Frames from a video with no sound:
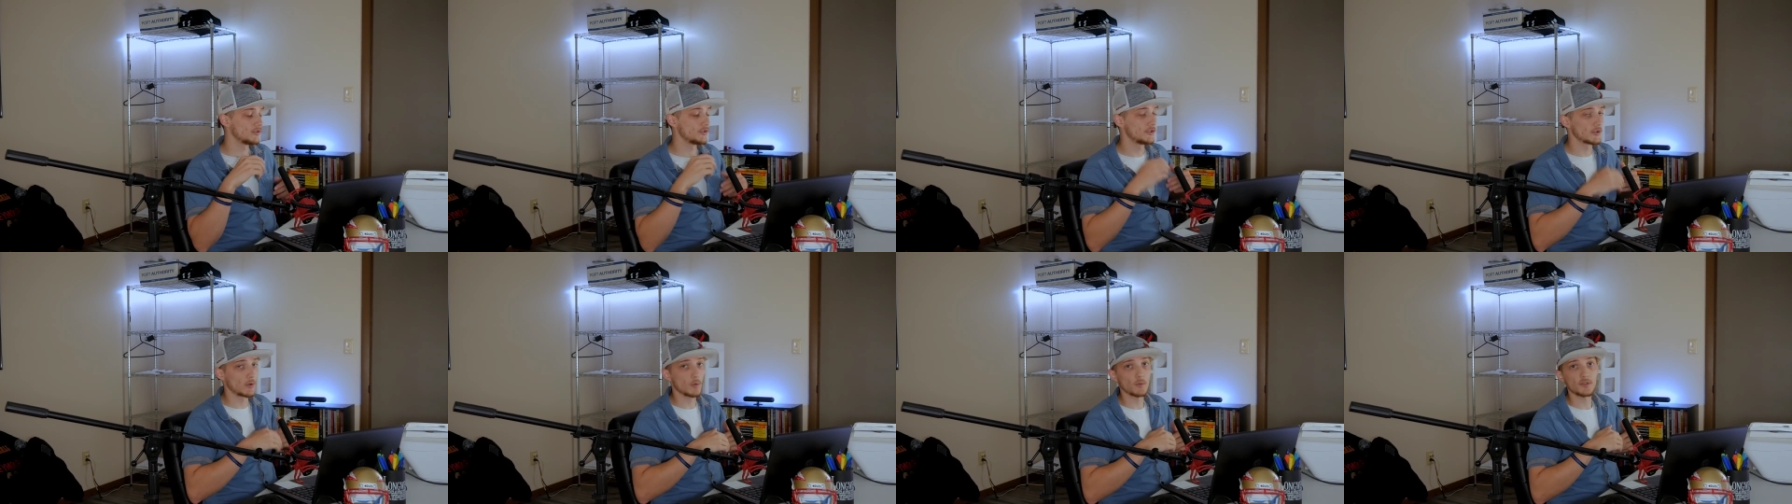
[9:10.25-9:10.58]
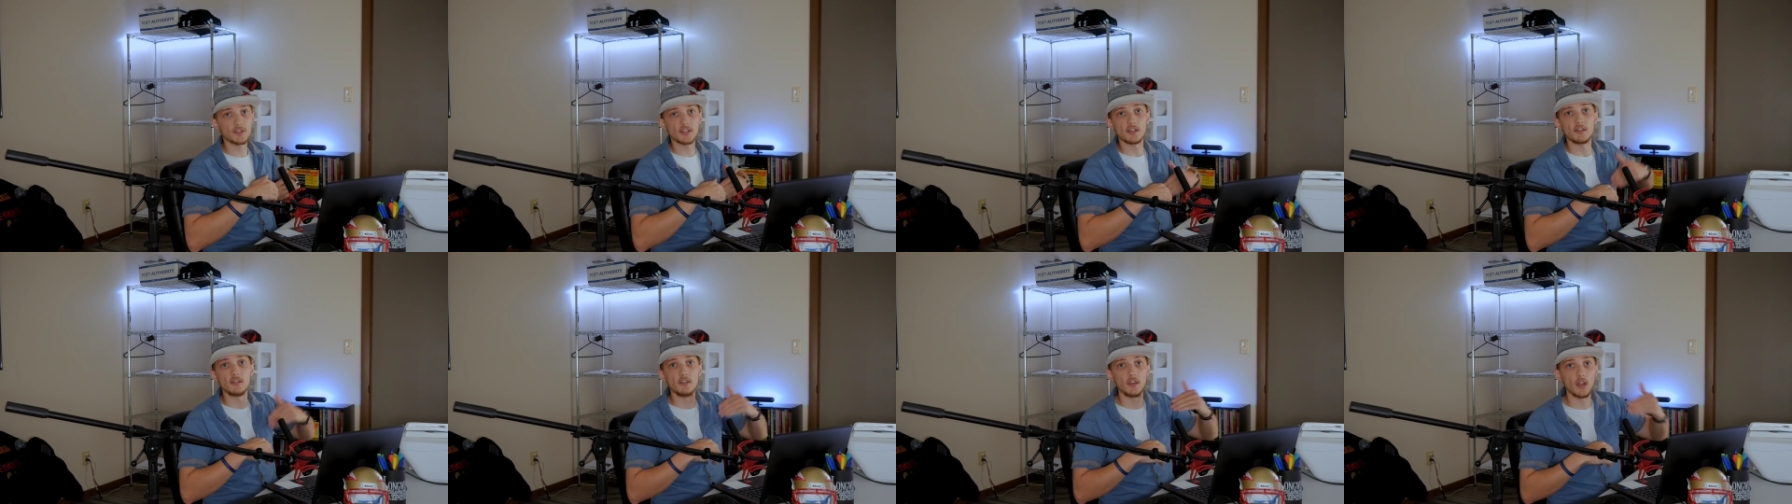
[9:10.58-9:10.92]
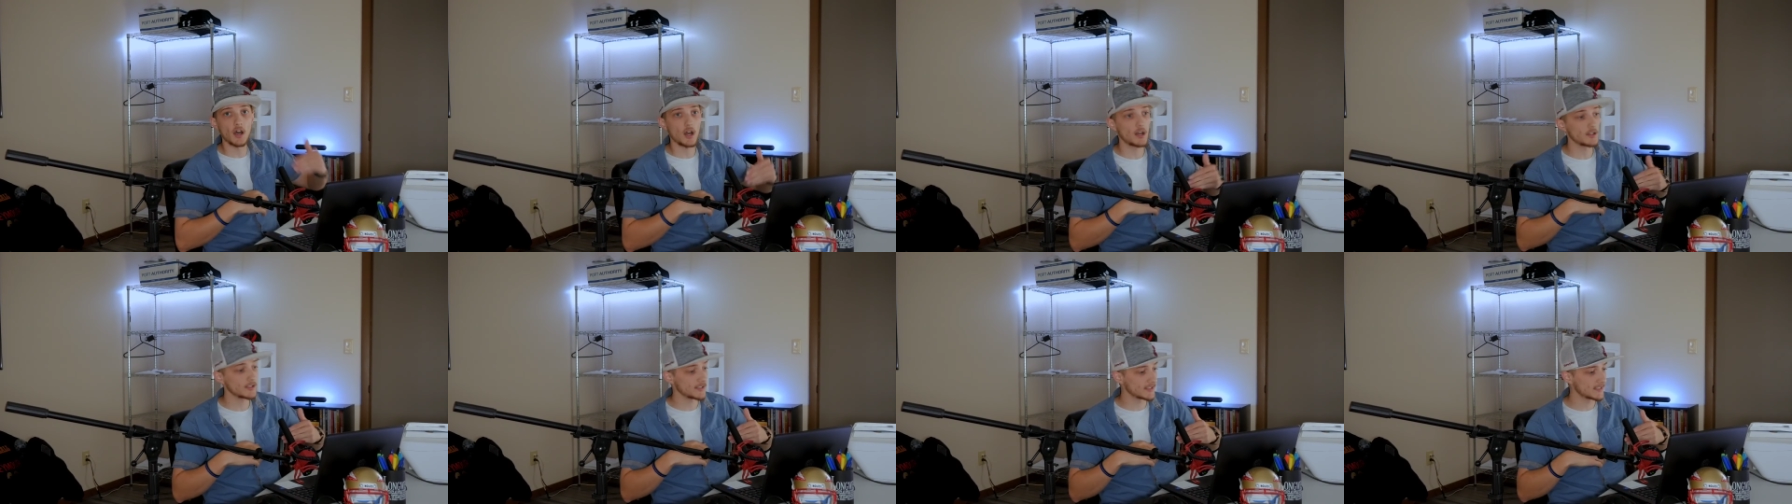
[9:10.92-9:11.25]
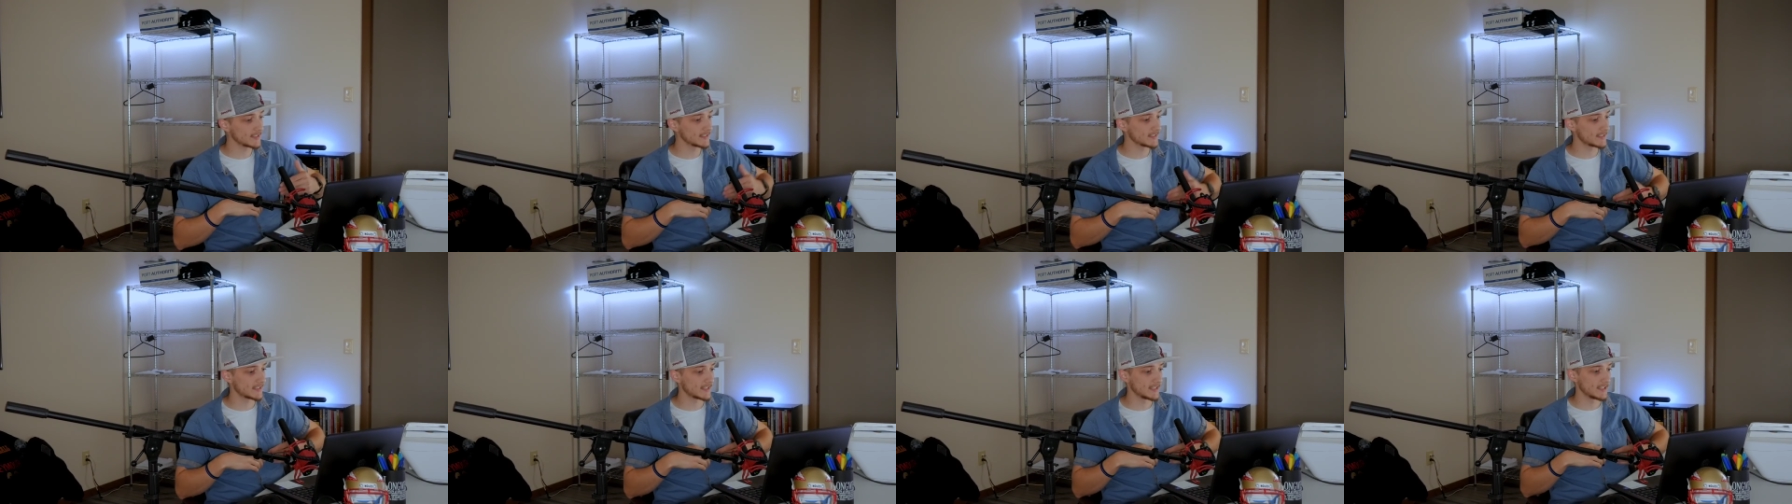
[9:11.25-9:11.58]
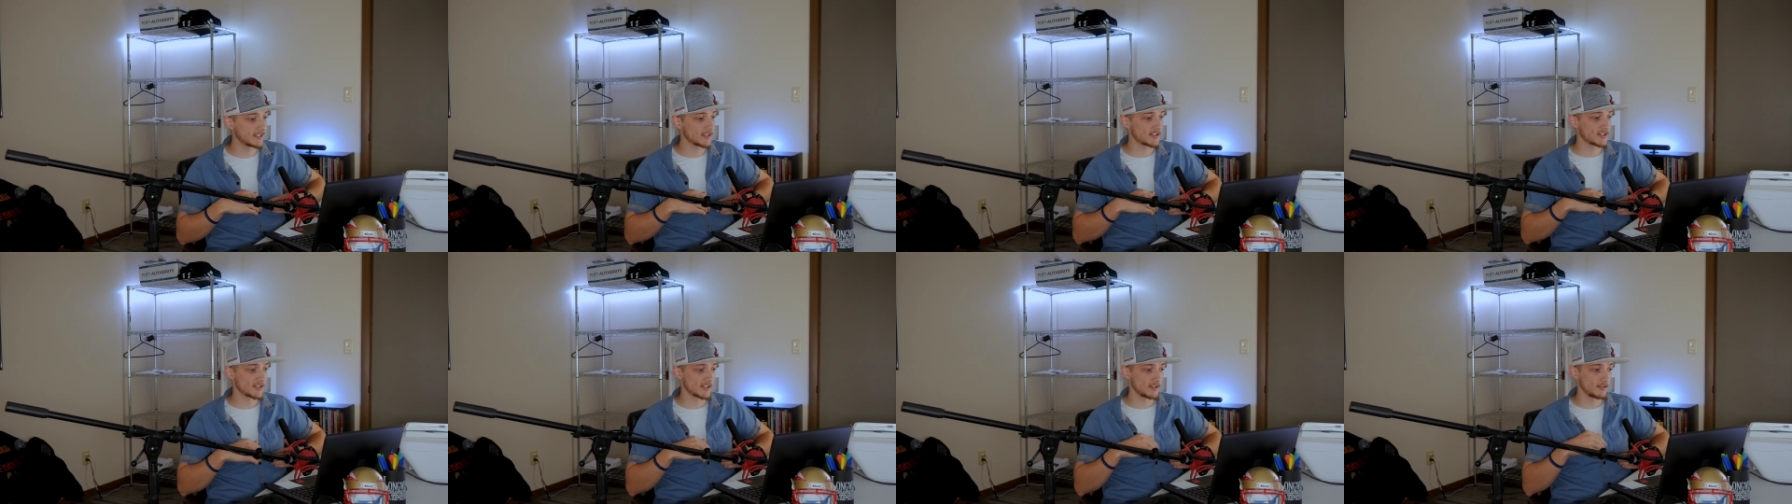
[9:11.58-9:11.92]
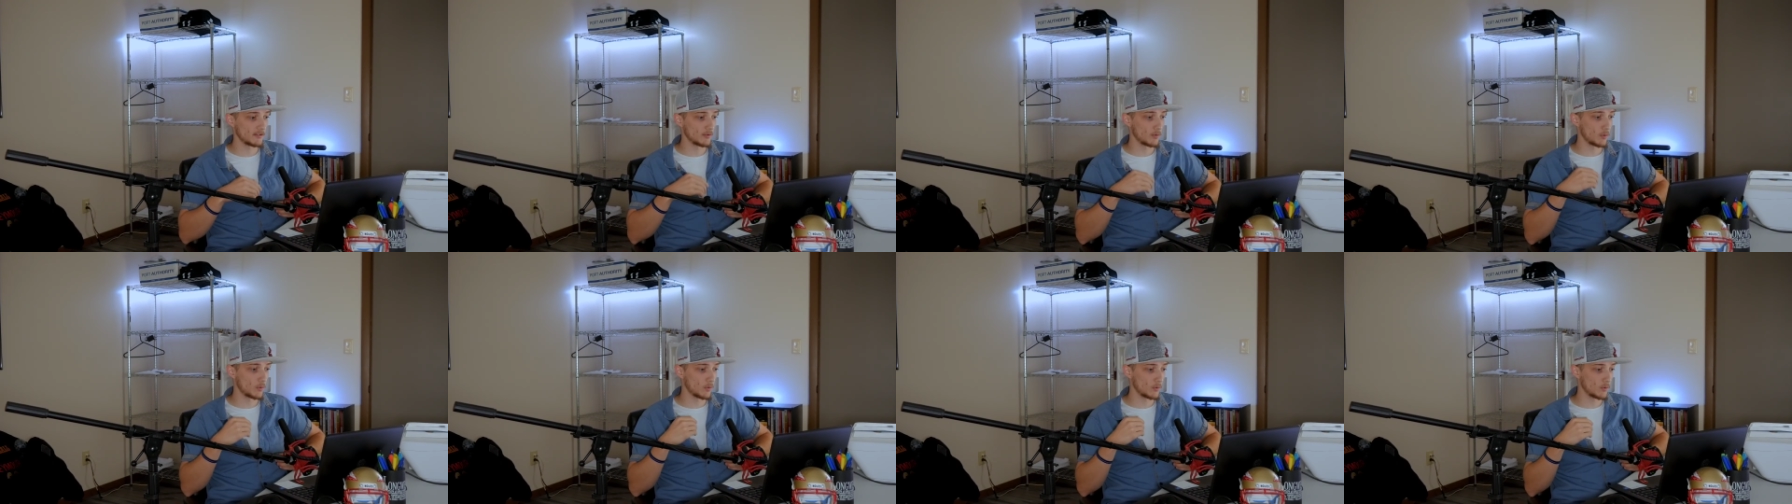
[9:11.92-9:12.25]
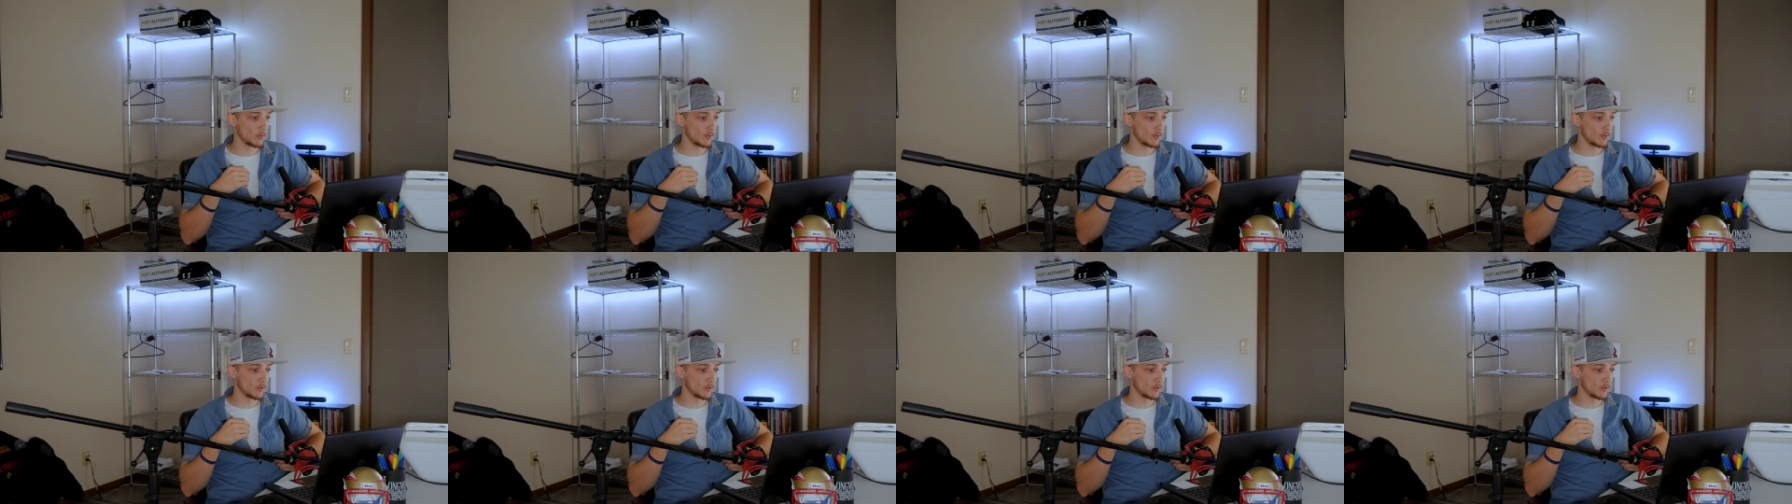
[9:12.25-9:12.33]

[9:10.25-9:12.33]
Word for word: Don't not get things in